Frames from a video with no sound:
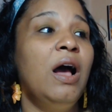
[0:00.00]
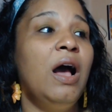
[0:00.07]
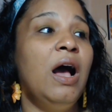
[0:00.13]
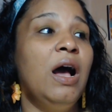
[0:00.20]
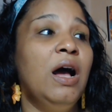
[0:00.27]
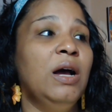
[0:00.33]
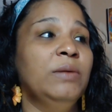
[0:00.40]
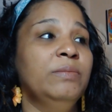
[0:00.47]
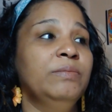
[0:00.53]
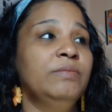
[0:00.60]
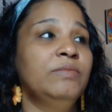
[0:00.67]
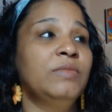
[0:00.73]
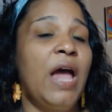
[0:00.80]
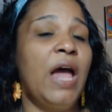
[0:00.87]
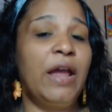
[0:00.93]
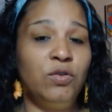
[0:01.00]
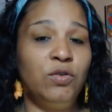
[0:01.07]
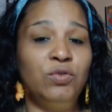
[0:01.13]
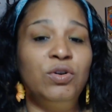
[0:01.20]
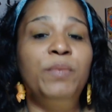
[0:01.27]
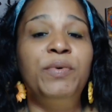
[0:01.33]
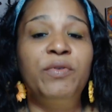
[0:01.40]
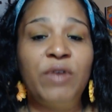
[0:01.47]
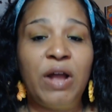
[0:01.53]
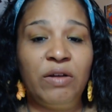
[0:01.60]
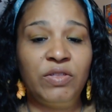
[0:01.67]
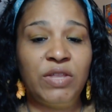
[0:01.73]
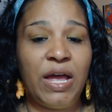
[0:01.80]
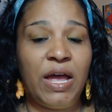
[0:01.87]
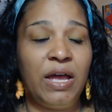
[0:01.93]
I grew up around
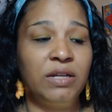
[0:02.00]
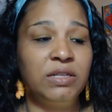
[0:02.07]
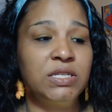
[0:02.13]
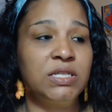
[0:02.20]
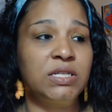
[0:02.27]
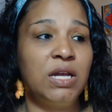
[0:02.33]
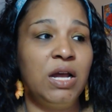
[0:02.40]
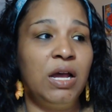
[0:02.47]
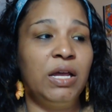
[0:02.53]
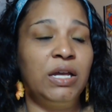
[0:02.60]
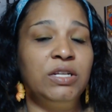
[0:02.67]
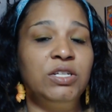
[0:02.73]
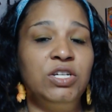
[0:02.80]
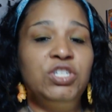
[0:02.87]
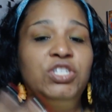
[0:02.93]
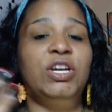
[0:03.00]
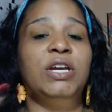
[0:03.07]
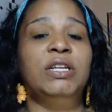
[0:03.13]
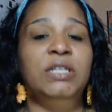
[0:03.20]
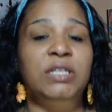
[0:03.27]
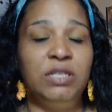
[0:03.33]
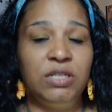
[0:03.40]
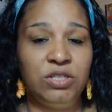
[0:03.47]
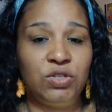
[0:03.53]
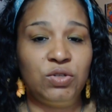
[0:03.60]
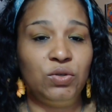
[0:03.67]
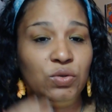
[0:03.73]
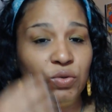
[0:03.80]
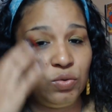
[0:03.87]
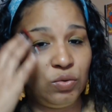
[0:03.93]
that. I initiated
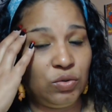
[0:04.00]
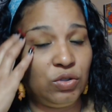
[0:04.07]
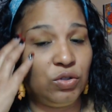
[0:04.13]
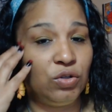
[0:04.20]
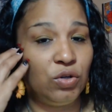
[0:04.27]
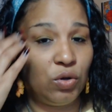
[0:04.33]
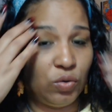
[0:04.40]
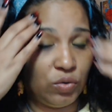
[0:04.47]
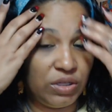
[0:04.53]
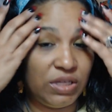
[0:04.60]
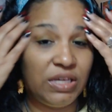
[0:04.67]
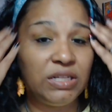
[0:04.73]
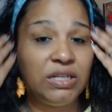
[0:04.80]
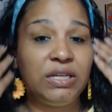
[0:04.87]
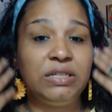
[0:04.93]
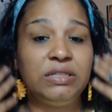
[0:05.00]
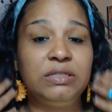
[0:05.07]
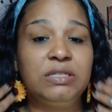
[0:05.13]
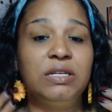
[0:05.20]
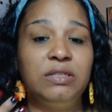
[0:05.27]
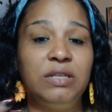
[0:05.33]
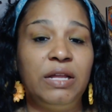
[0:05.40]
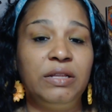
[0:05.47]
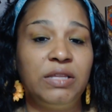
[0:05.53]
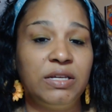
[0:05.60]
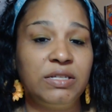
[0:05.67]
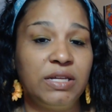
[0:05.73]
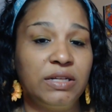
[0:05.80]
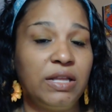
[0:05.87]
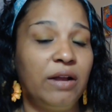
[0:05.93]
into, healings and
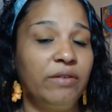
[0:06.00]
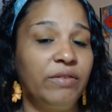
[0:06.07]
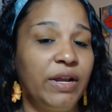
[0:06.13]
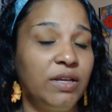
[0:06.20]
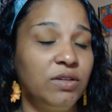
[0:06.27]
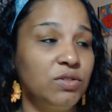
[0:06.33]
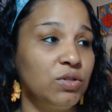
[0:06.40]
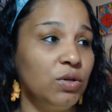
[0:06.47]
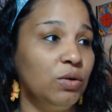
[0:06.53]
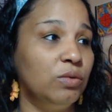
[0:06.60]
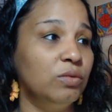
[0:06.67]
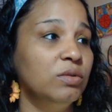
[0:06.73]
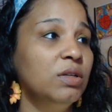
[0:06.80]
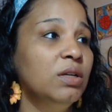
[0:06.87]
things like that, right? So,